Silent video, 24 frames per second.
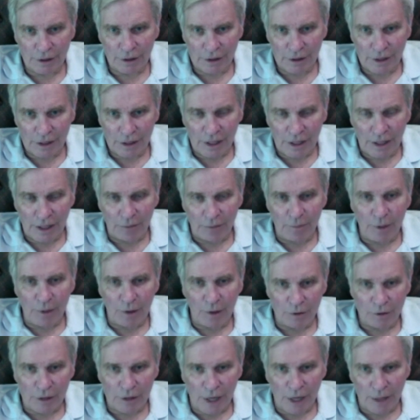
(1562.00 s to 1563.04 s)
and better
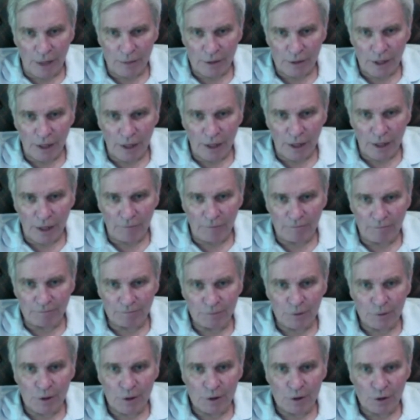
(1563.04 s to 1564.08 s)
times ahead.
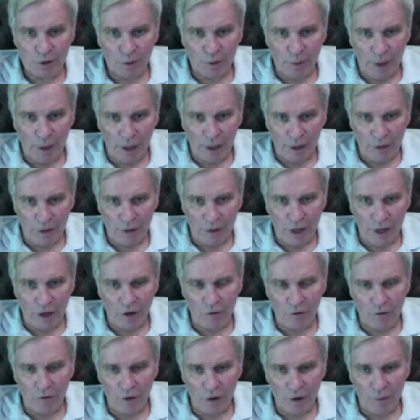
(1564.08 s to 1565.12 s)
So Megan, thank you
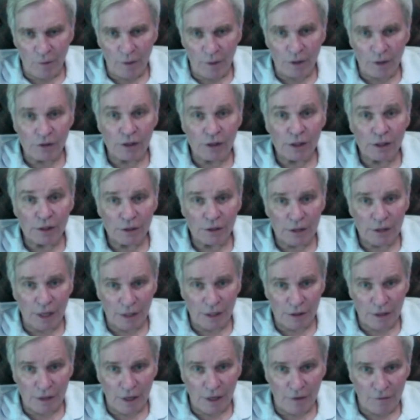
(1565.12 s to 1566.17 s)
very much. Stay
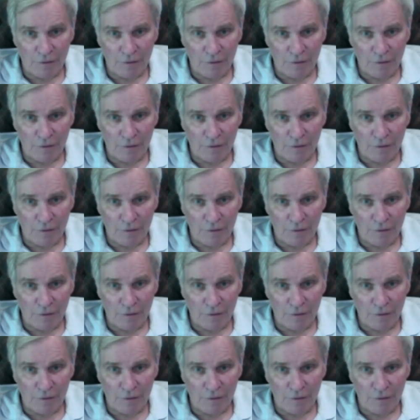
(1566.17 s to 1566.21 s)
safe.